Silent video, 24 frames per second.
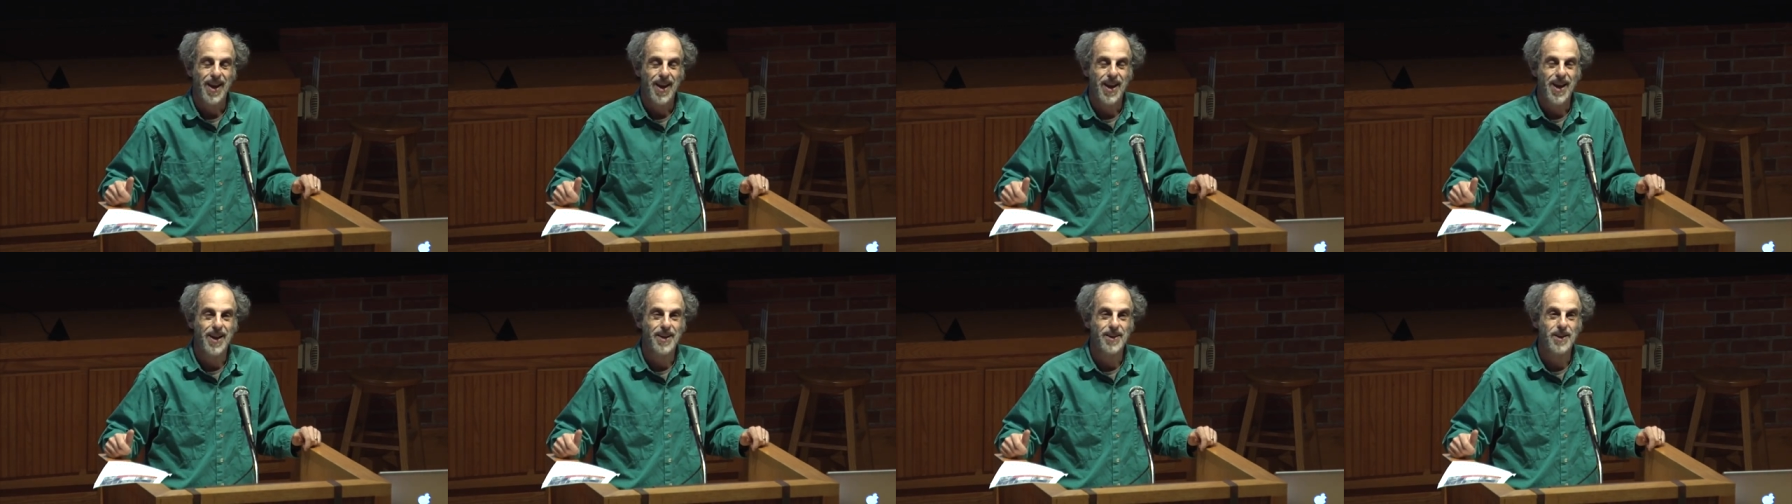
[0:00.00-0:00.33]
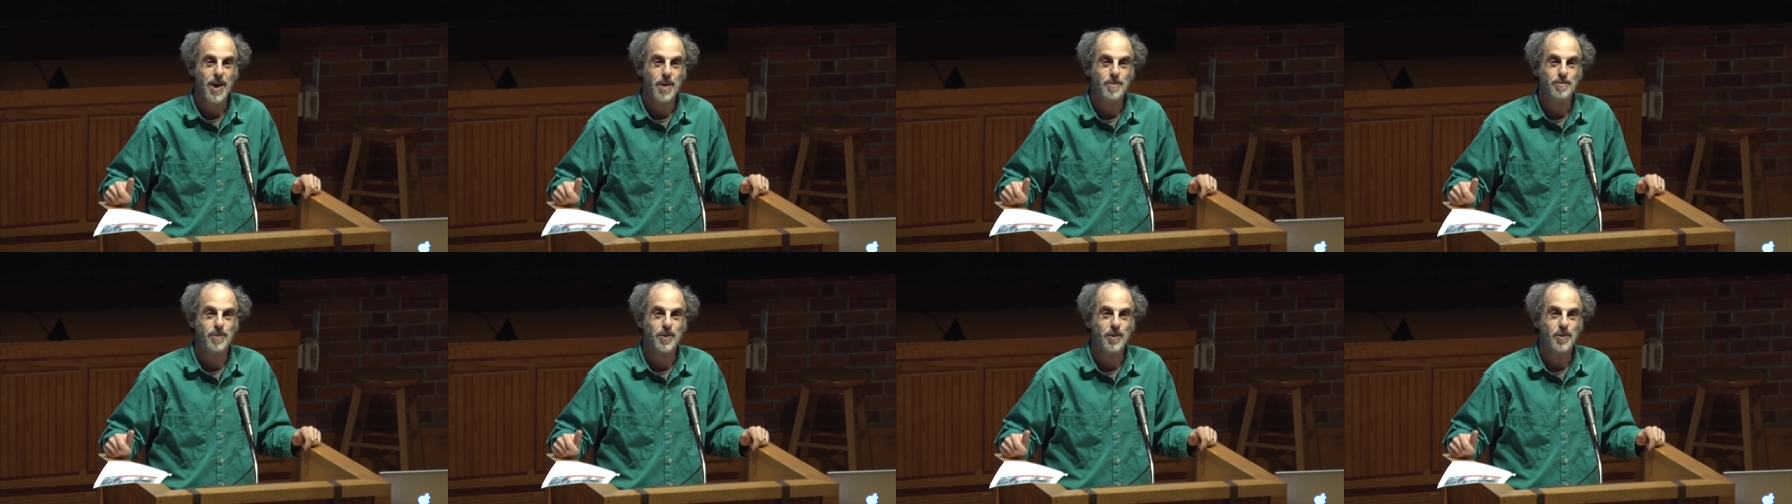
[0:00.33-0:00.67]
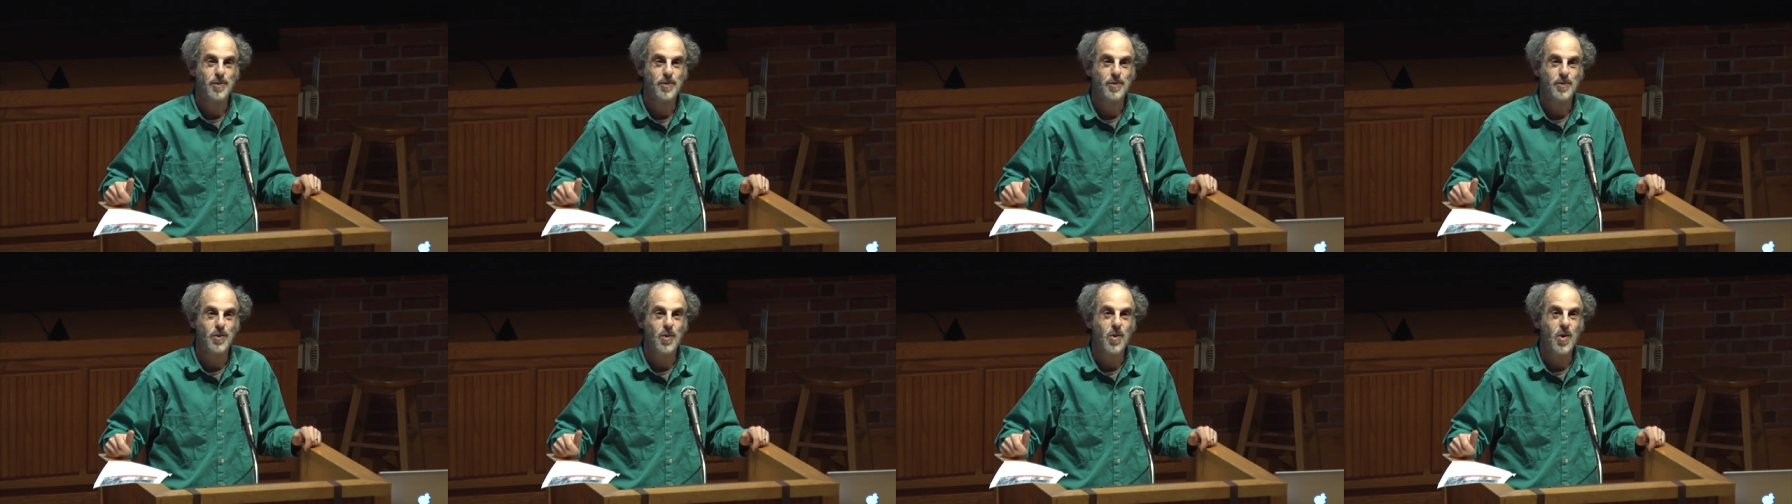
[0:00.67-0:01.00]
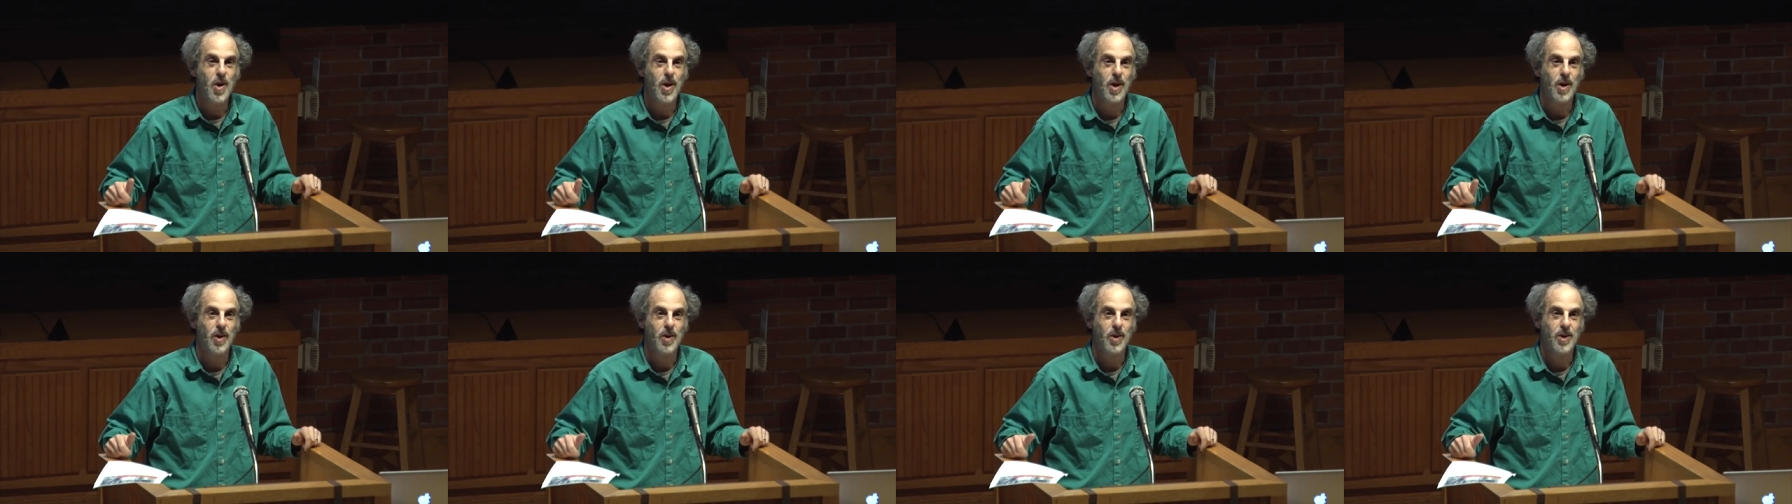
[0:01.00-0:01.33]
And number
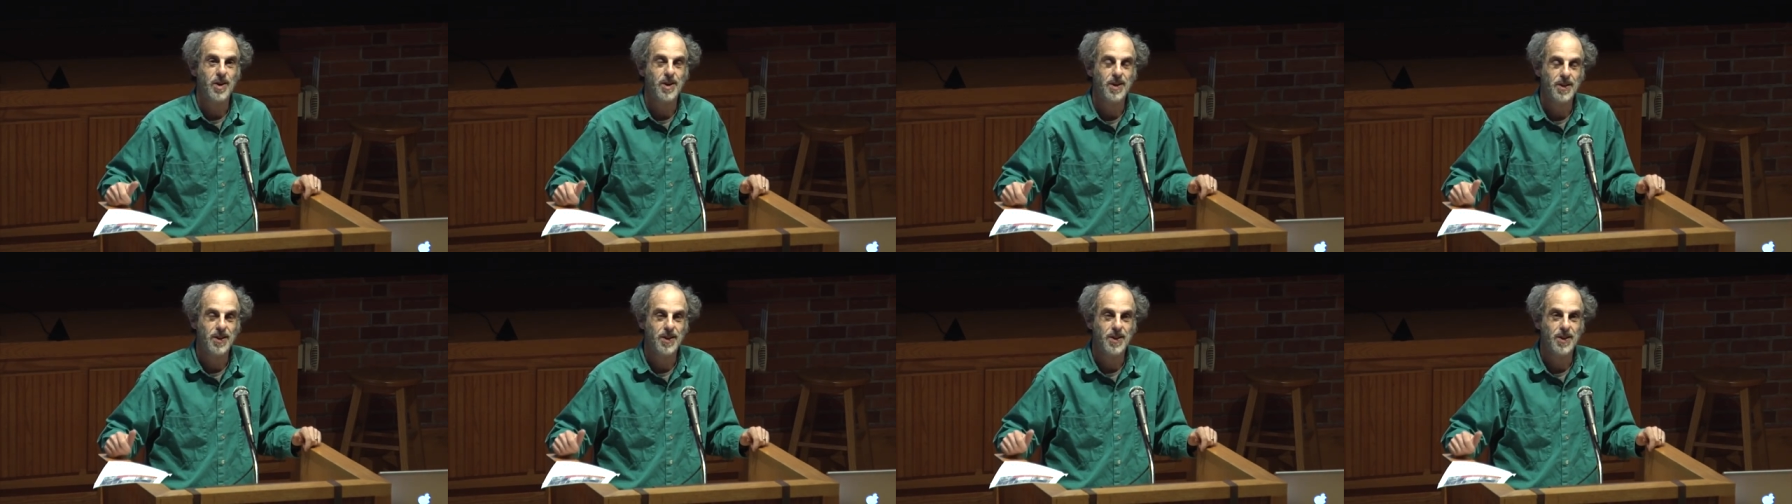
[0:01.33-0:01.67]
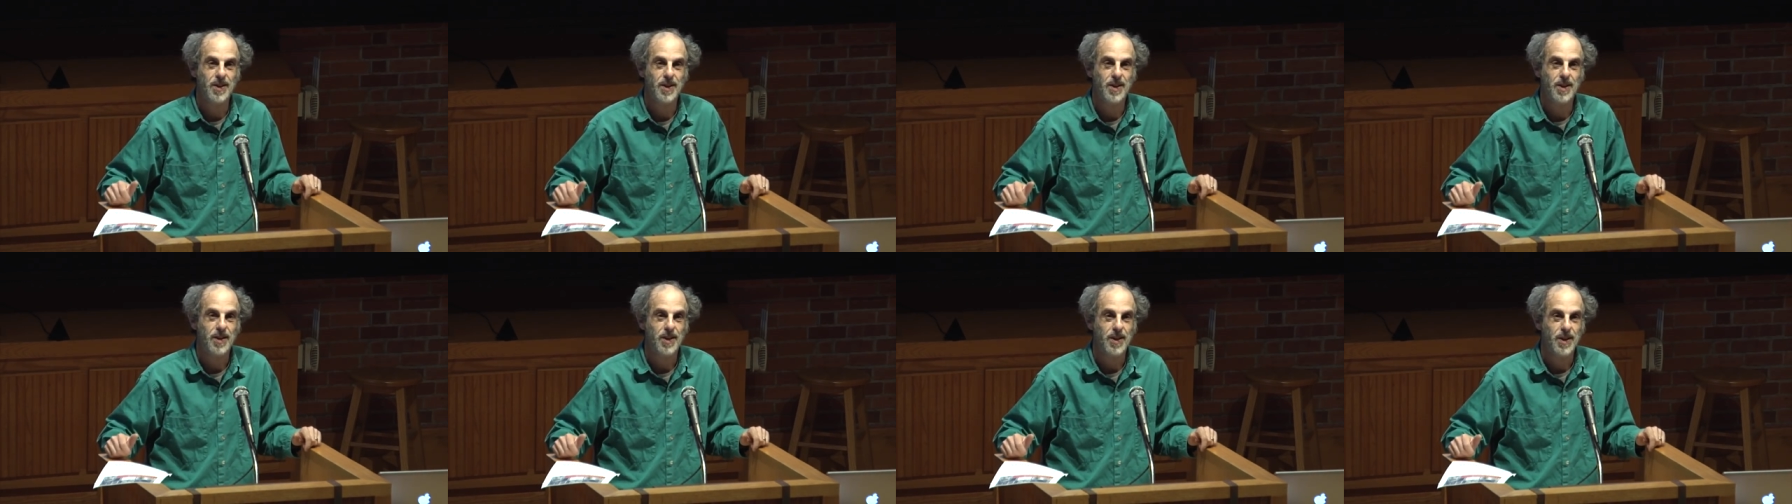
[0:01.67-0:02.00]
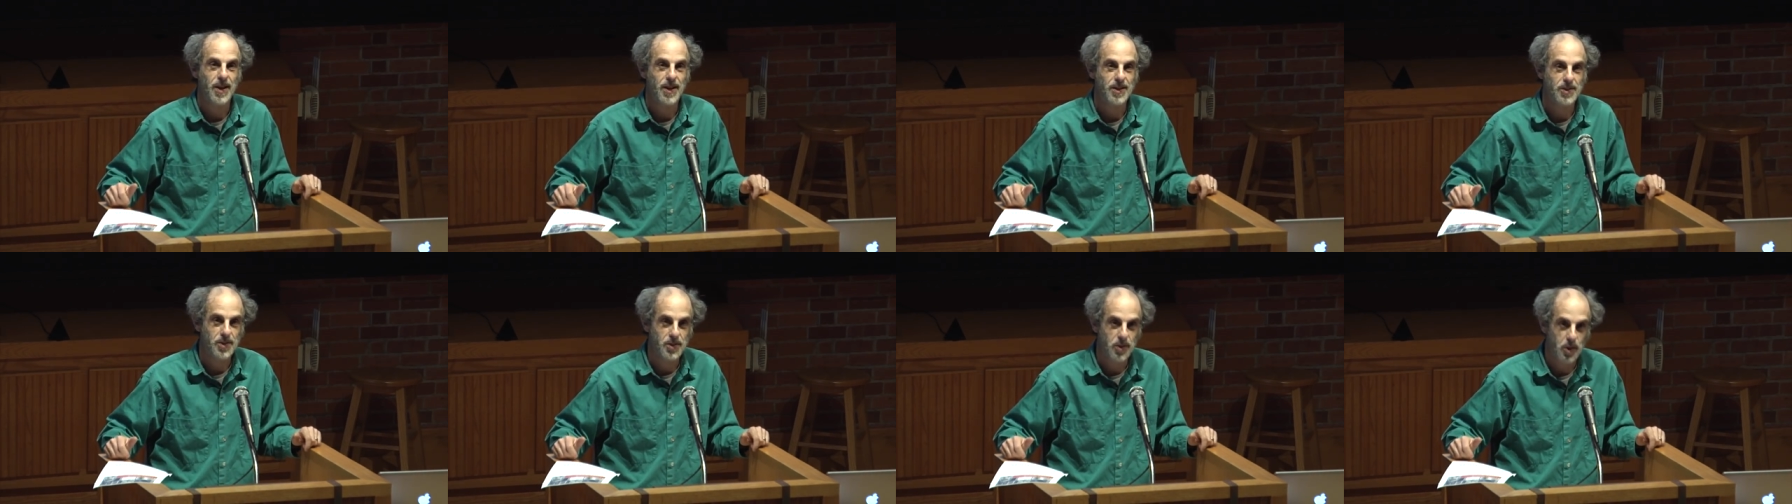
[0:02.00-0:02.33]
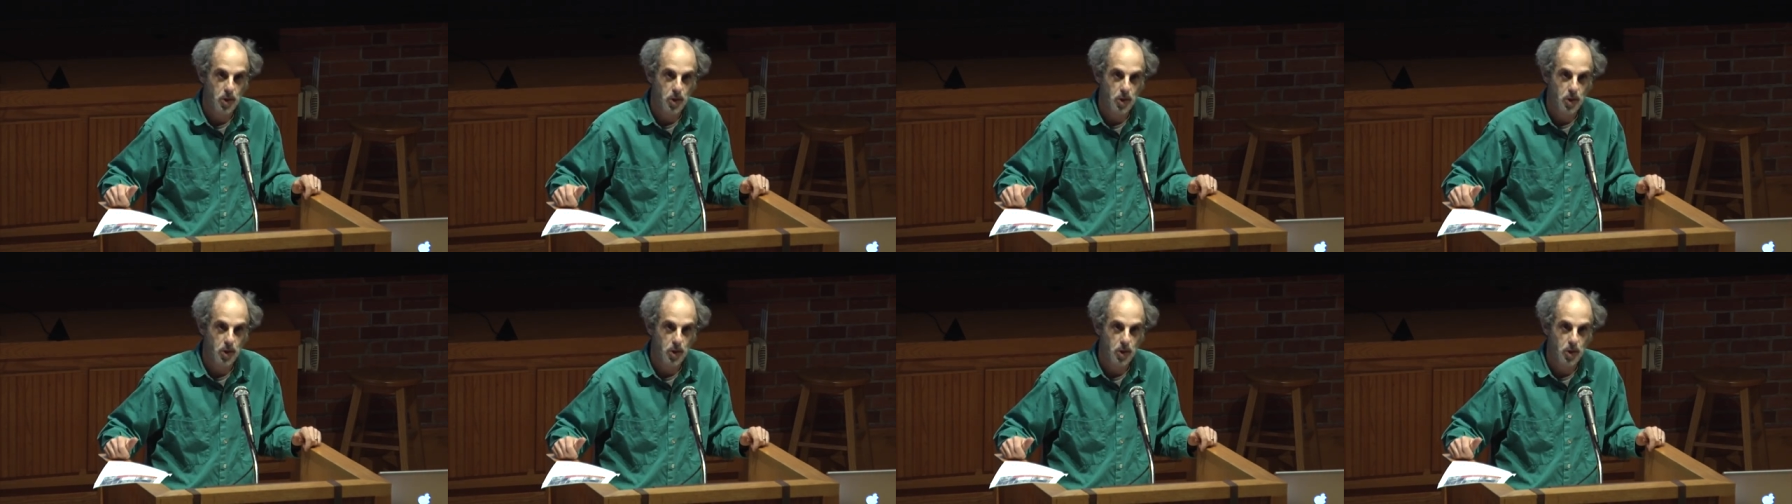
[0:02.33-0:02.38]
four has